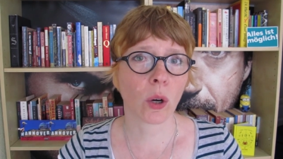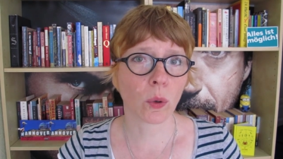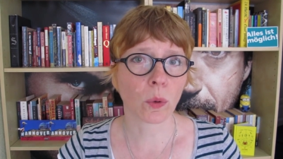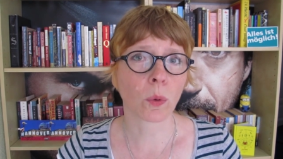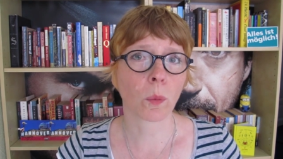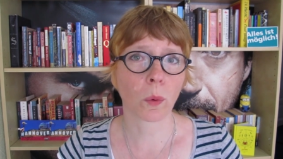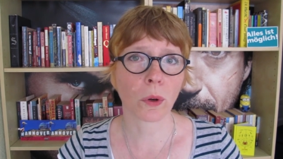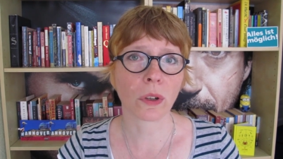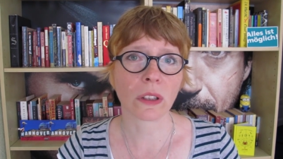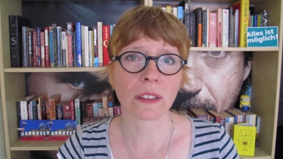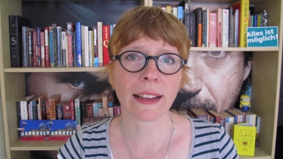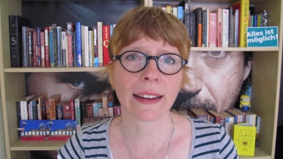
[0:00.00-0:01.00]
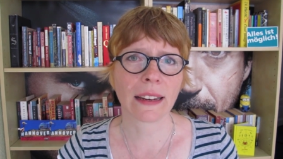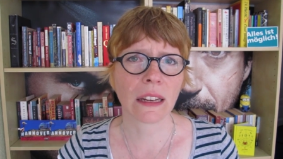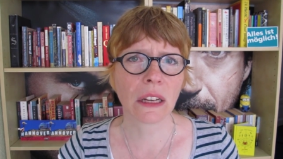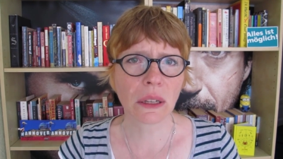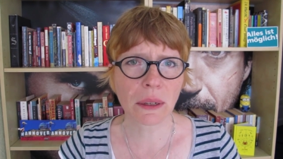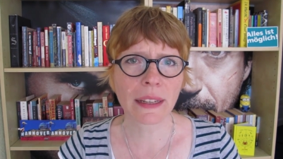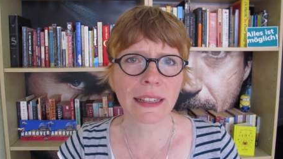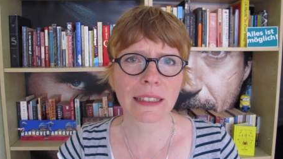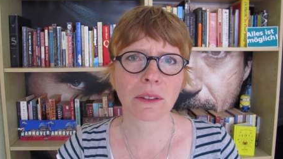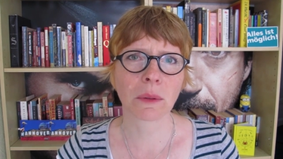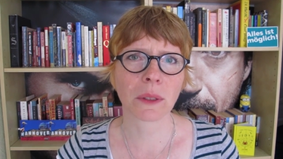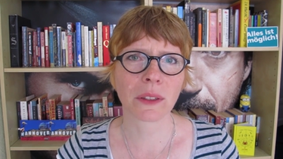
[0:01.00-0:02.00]
own world and look at
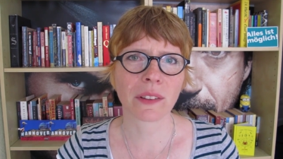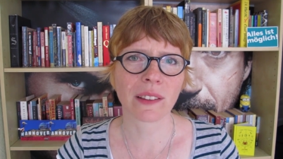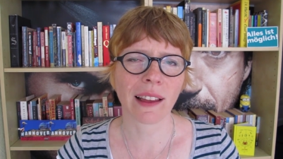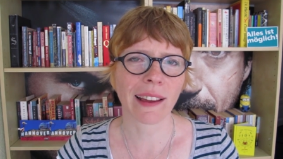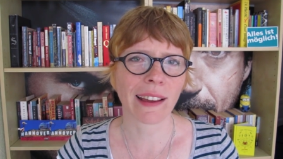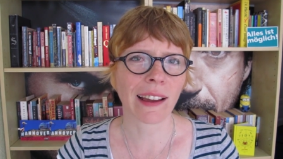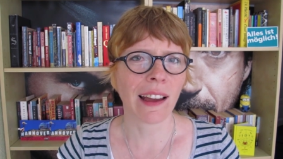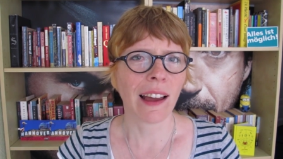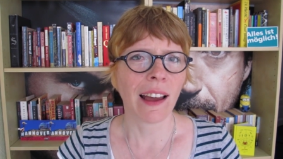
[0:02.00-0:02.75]
it with like